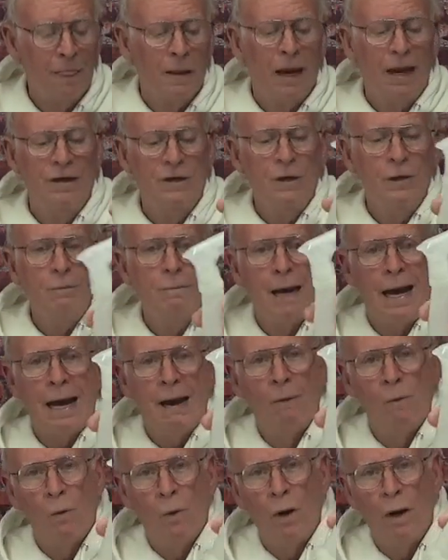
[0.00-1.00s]
and you can buy
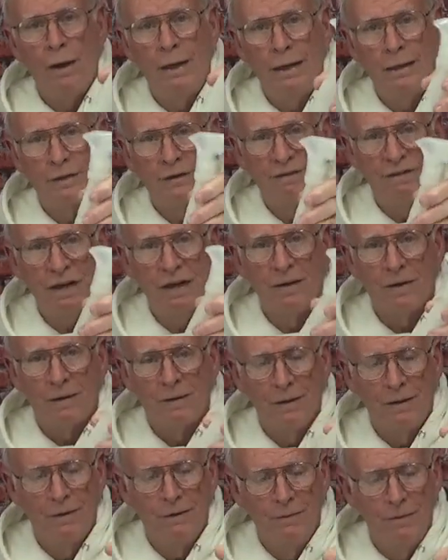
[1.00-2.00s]
one that's filled
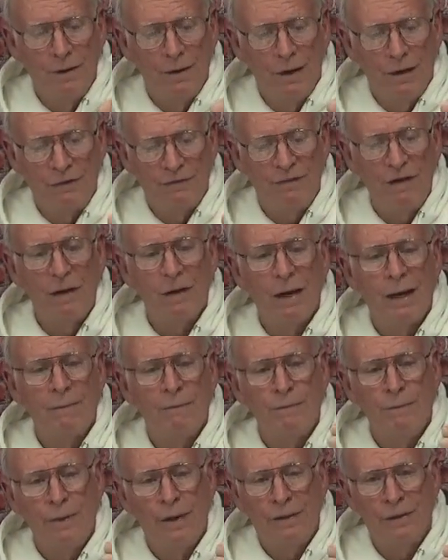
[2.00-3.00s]
up
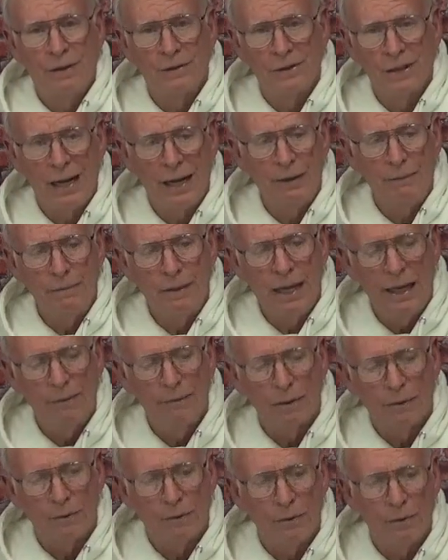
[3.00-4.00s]
with the same
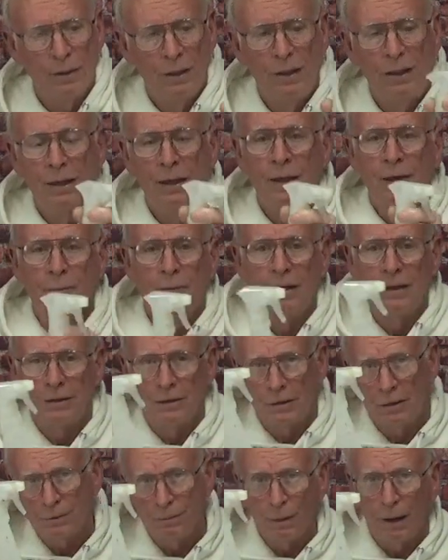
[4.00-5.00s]
chemical, but it's
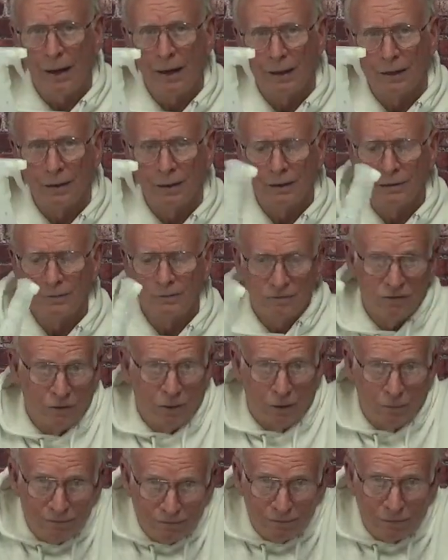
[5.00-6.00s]
a sprayer
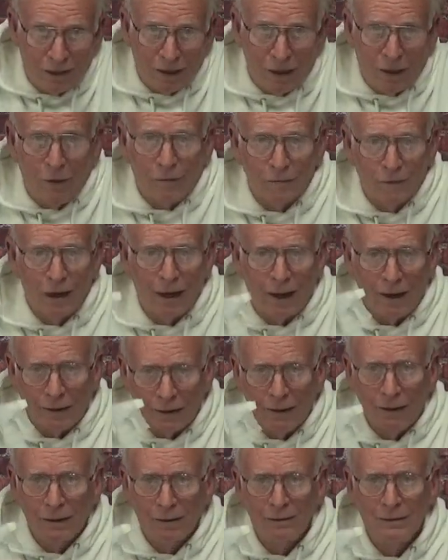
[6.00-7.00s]
for a little over
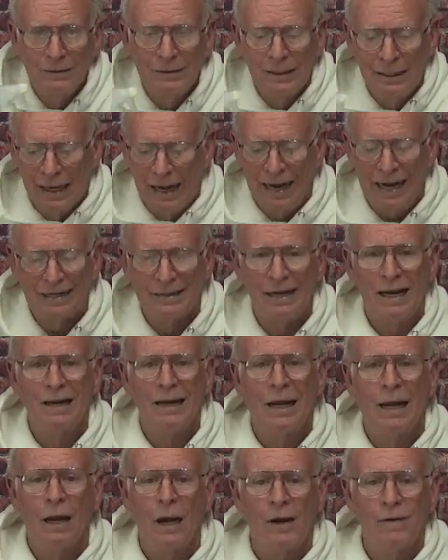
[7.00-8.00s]
$1. And I say a
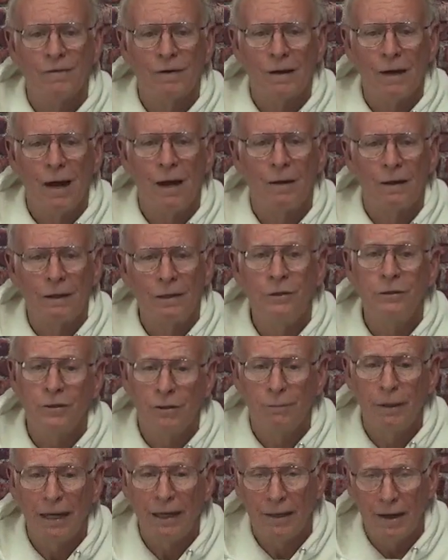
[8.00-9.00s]
little over $1. It used
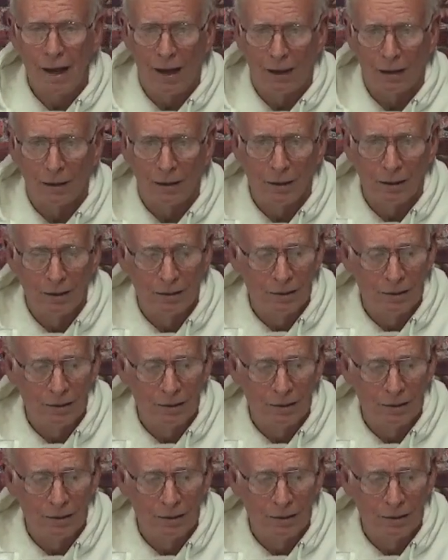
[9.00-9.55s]
to be $1